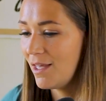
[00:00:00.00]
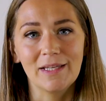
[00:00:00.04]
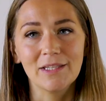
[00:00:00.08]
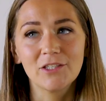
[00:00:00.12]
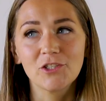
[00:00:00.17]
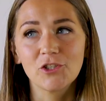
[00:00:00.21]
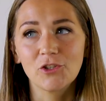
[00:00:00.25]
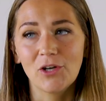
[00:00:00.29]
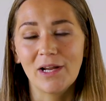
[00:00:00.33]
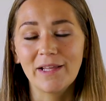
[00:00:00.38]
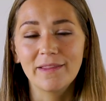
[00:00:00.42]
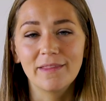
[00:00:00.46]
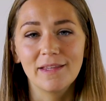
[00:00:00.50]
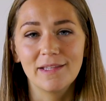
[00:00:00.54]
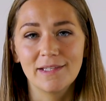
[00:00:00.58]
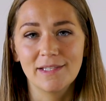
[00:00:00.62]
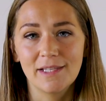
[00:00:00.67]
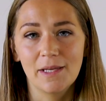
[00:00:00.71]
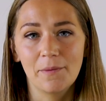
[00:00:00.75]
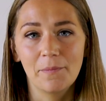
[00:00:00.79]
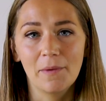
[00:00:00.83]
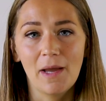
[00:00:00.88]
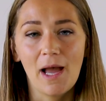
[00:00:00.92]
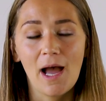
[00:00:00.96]
It
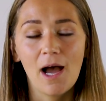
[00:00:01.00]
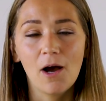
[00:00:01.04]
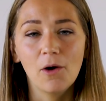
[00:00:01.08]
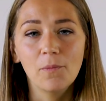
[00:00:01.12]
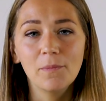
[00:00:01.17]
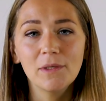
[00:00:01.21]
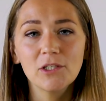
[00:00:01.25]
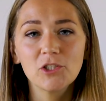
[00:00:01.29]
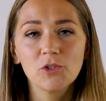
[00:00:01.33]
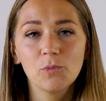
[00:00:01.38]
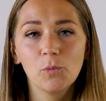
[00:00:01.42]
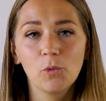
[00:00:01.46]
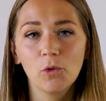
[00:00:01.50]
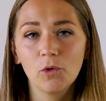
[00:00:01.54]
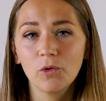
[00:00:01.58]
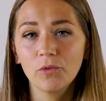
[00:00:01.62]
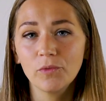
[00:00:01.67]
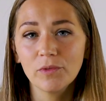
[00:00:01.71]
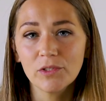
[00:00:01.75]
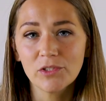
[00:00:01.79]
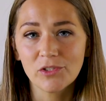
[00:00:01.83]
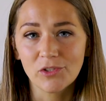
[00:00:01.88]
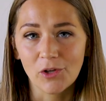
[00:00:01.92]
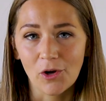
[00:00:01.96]
strengthens him. How much more
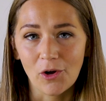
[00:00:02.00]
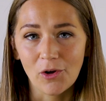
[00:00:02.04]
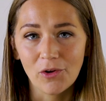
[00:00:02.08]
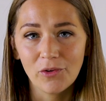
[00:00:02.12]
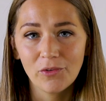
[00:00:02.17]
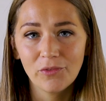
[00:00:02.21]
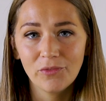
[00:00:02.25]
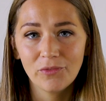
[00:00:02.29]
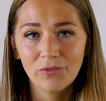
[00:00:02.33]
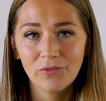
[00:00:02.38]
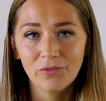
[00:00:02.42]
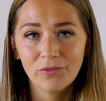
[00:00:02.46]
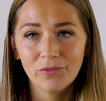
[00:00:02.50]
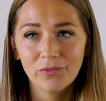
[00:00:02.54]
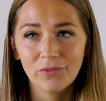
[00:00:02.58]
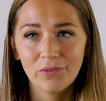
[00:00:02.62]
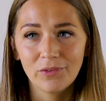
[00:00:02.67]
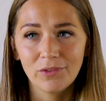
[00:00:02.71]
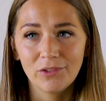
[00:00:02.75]
resolve